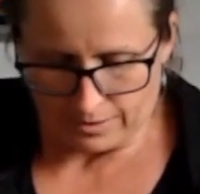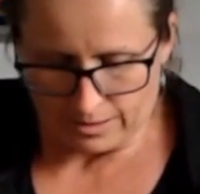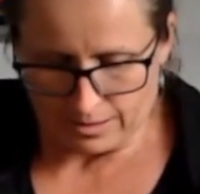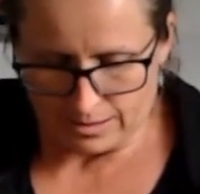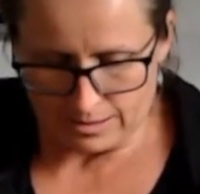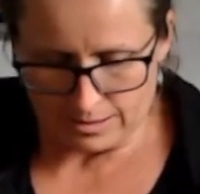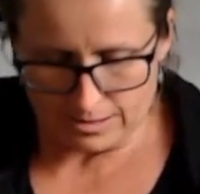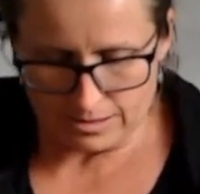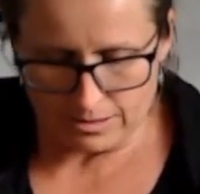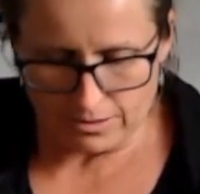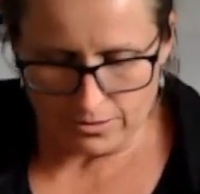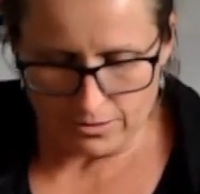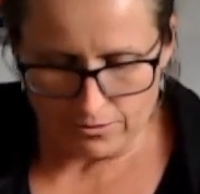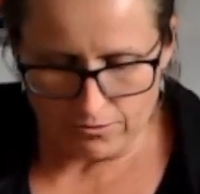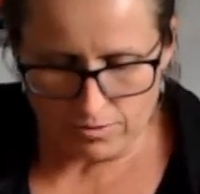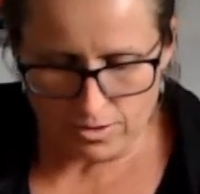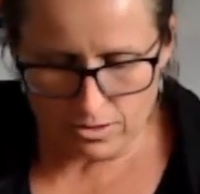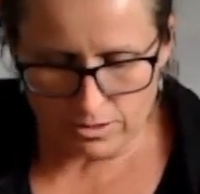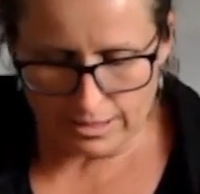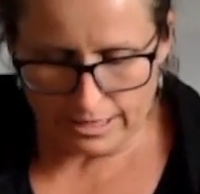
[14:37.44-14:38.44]
So
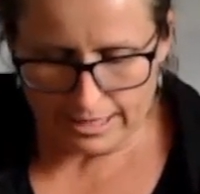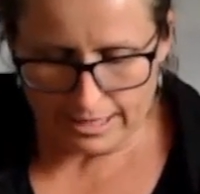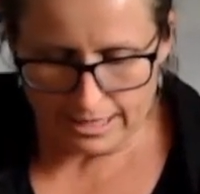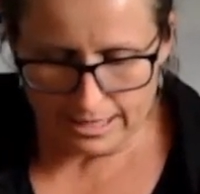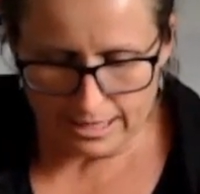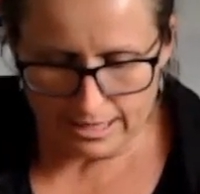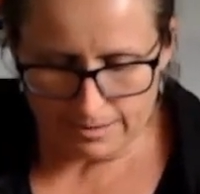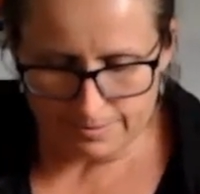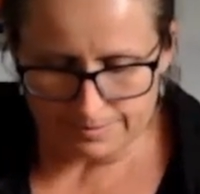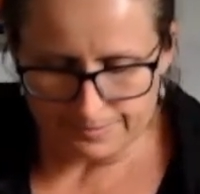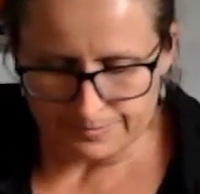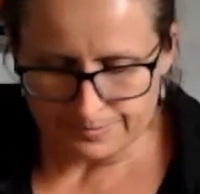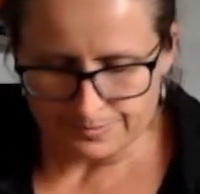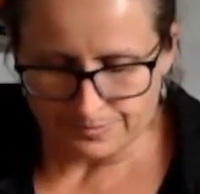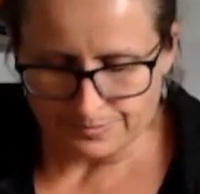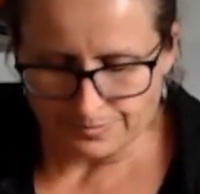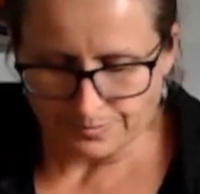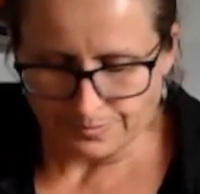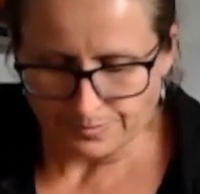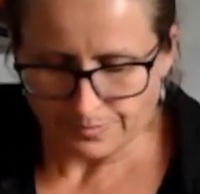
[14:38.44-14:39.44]
rolling it up.
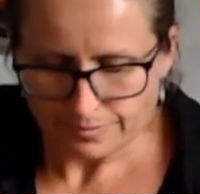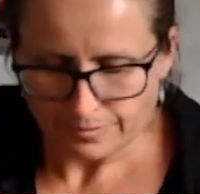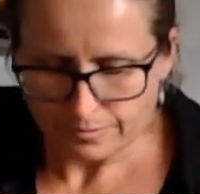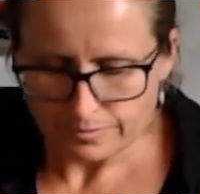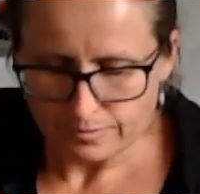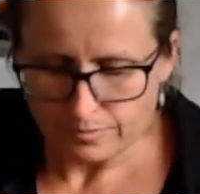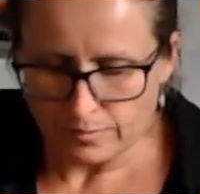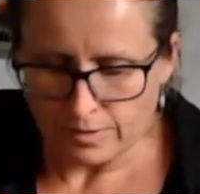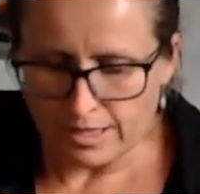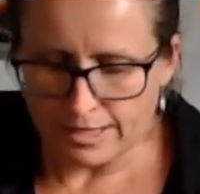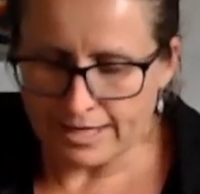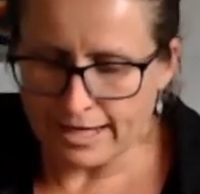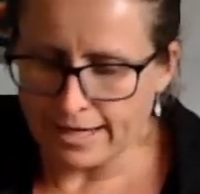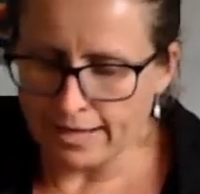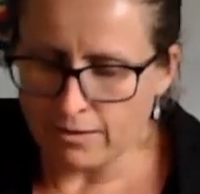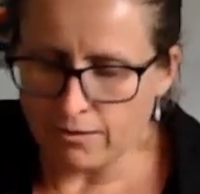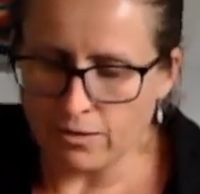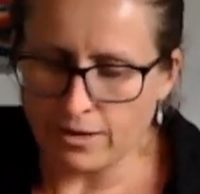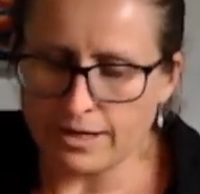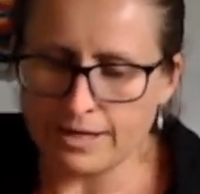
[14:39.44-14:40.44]

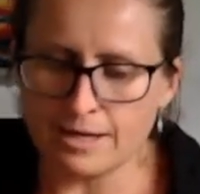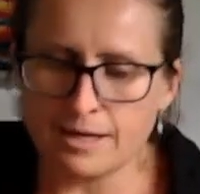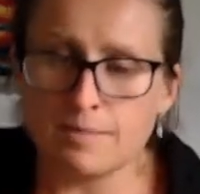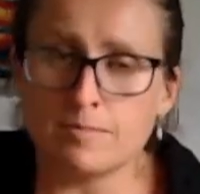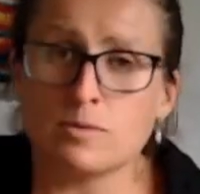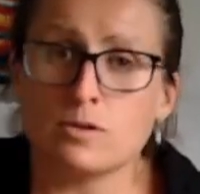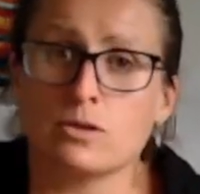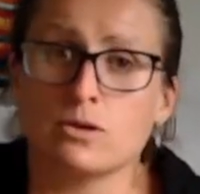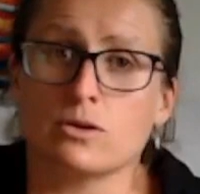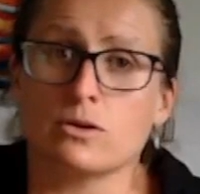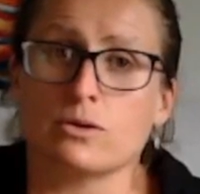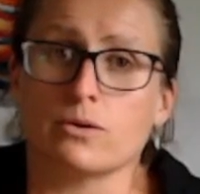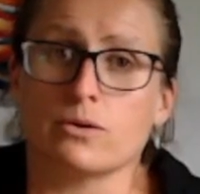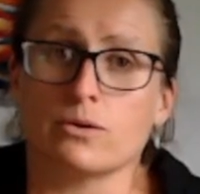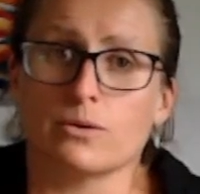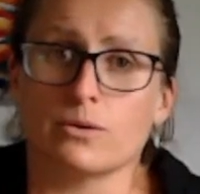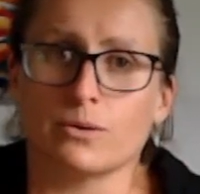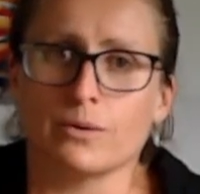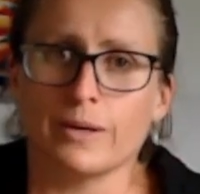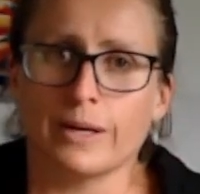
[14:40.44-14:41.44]
Now I am
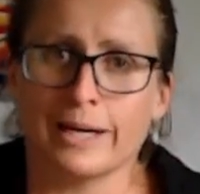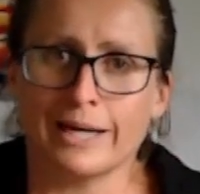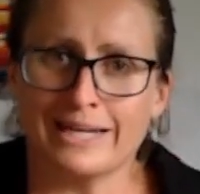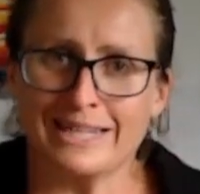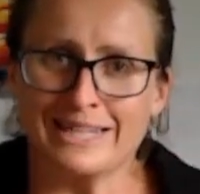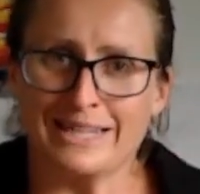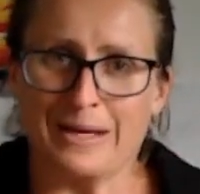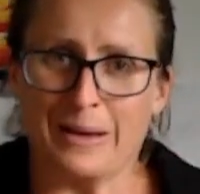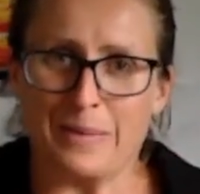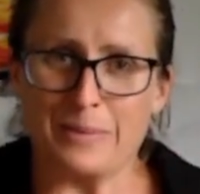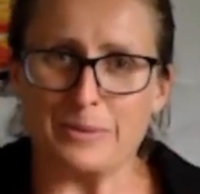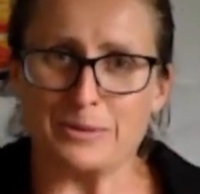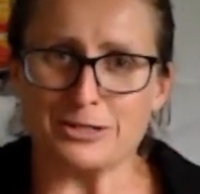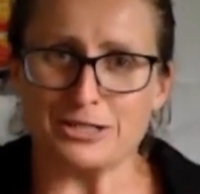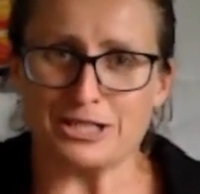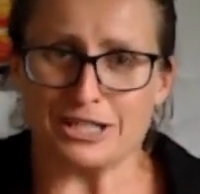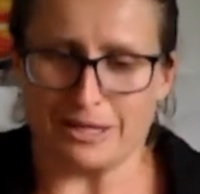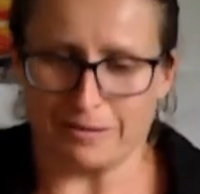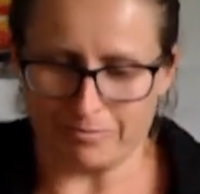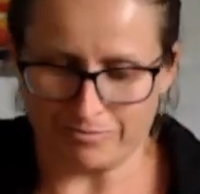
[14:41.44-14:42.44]
no
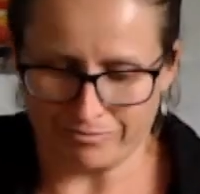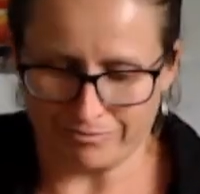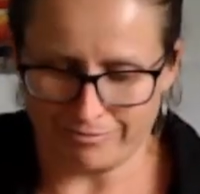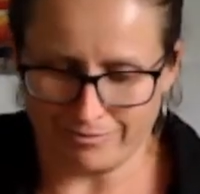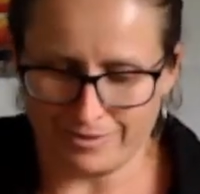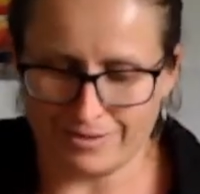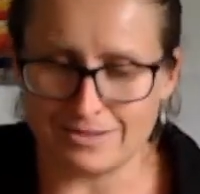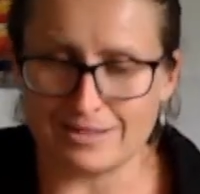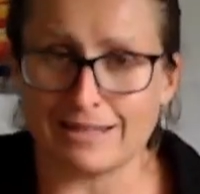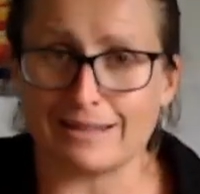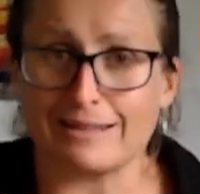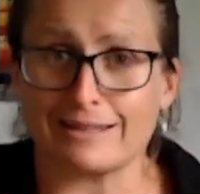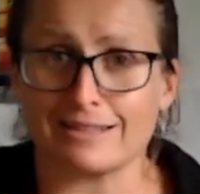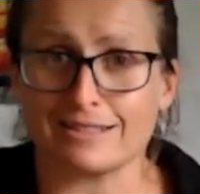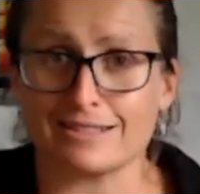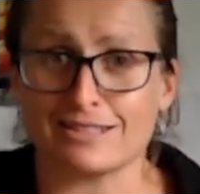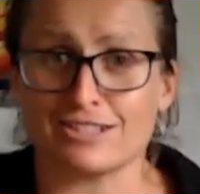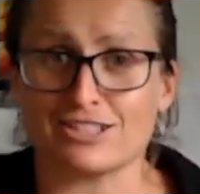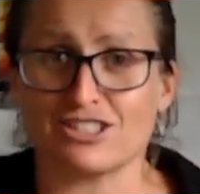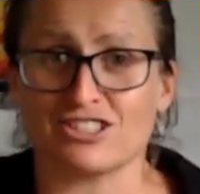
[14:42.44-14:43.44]
butcher,
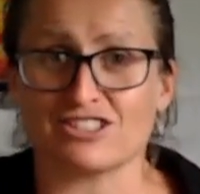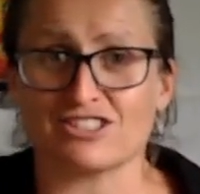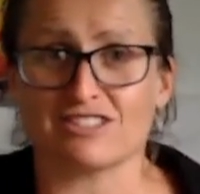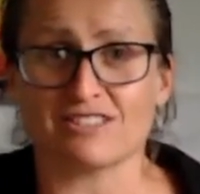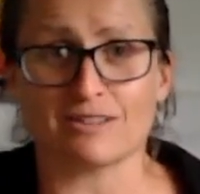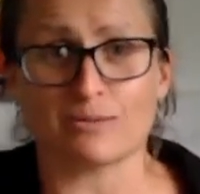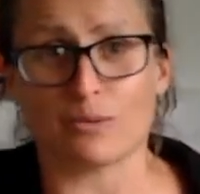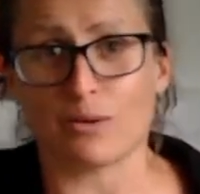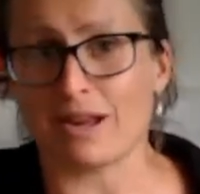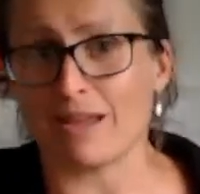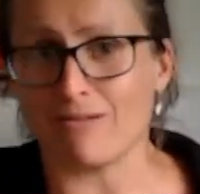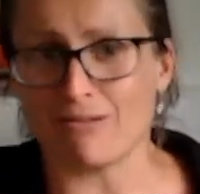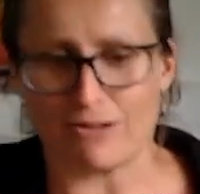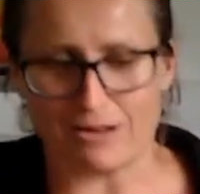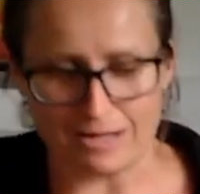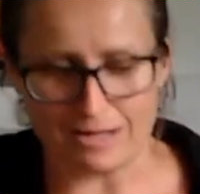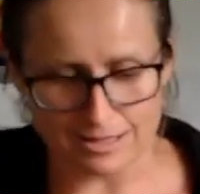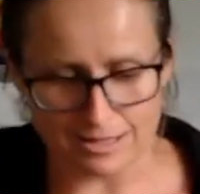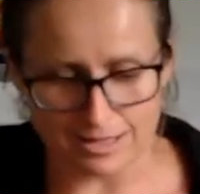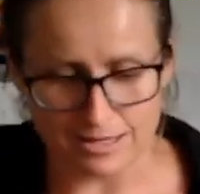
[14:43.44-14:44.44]
delicatessen, whatever
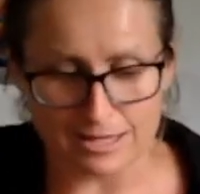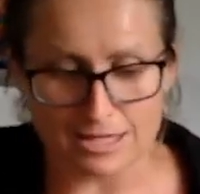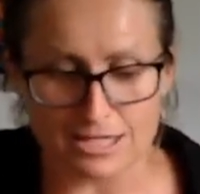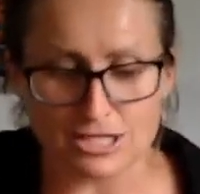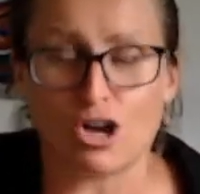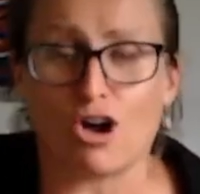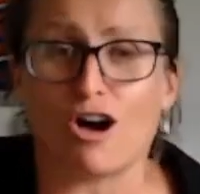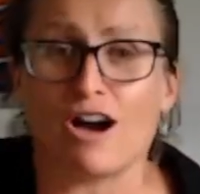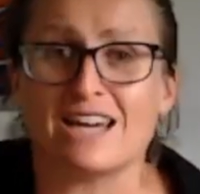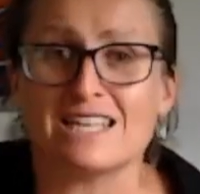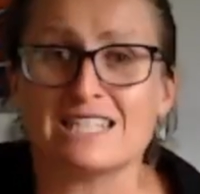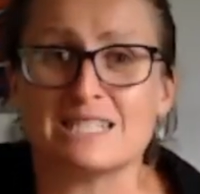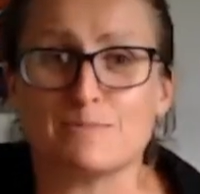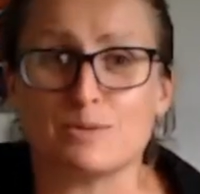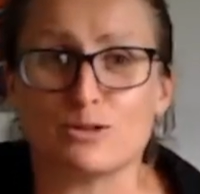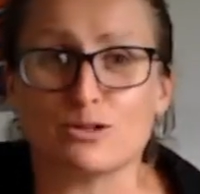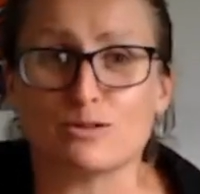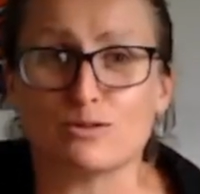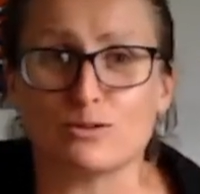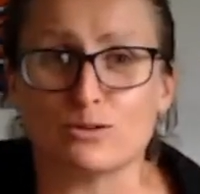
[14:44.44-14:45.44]
it is that ties
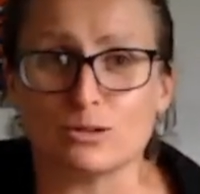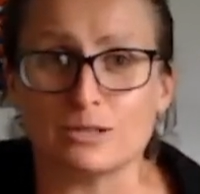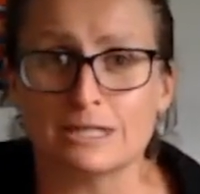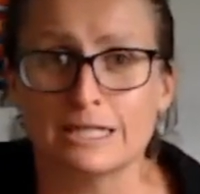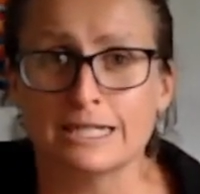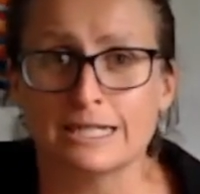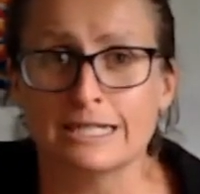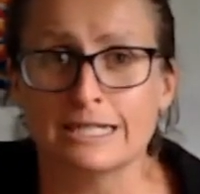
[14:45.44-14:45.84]
beautiful